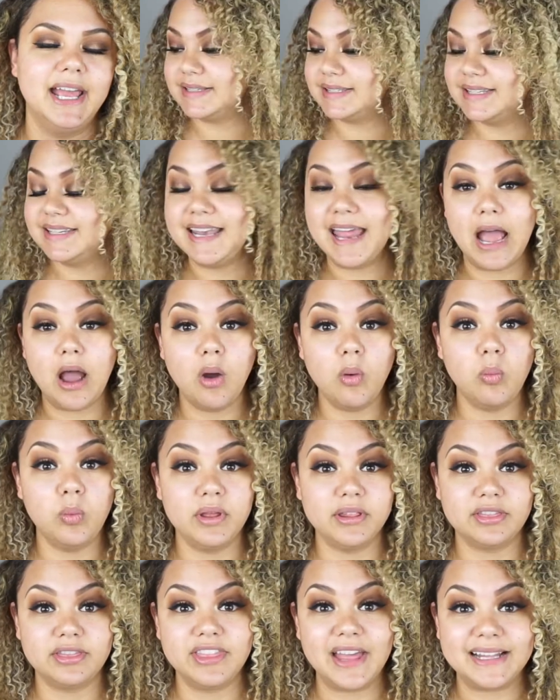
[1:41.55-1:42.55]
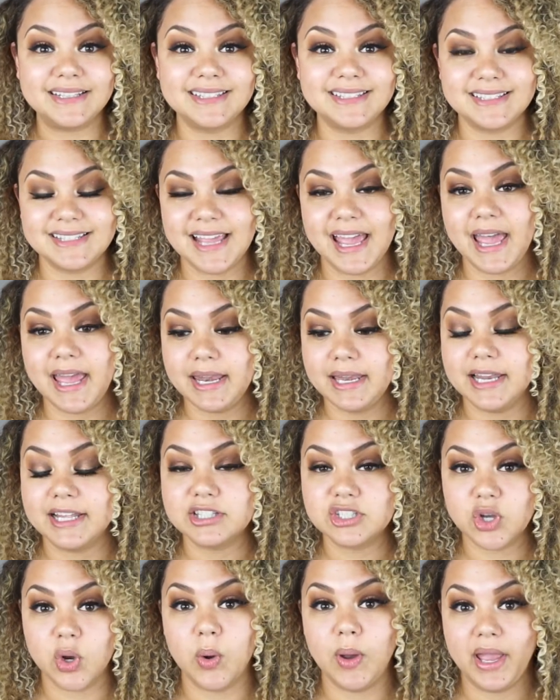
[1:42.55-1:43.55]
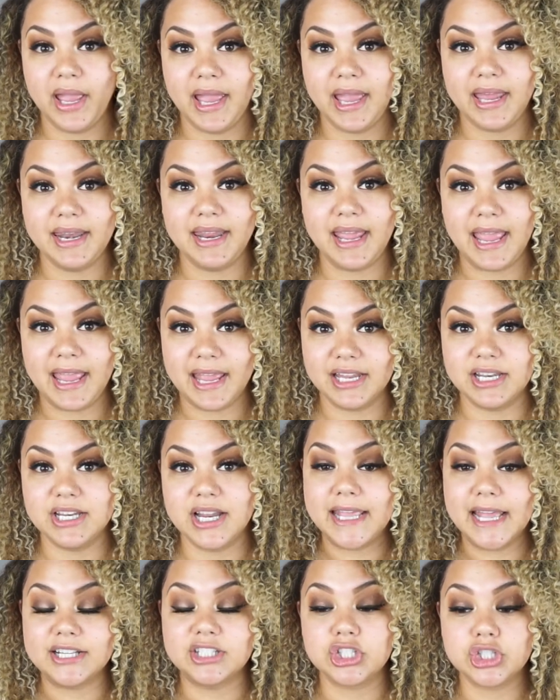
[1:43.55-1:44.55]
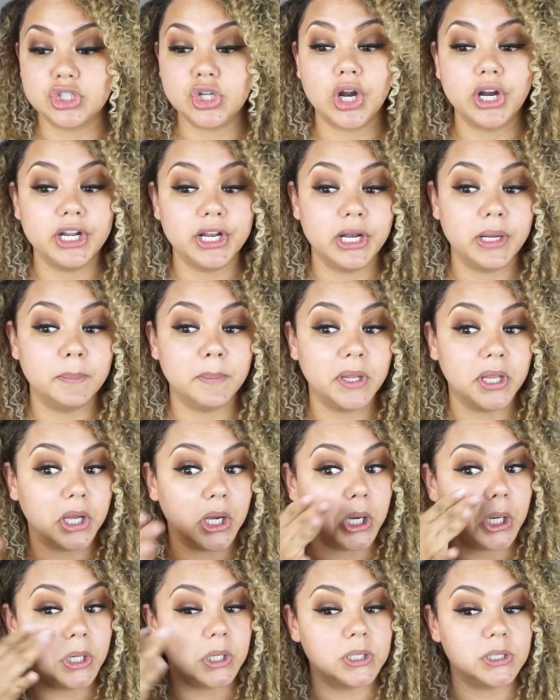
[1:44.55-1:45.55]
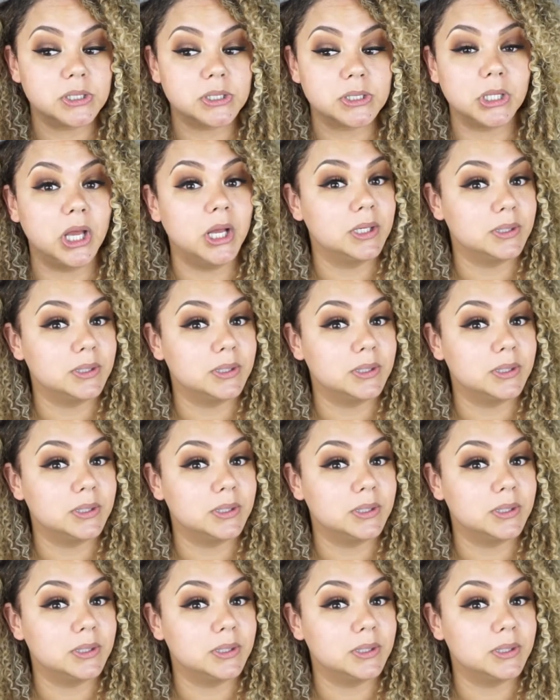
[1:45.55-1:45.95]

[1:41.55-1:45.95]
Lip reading: Now with that said, let's go ahead and get started because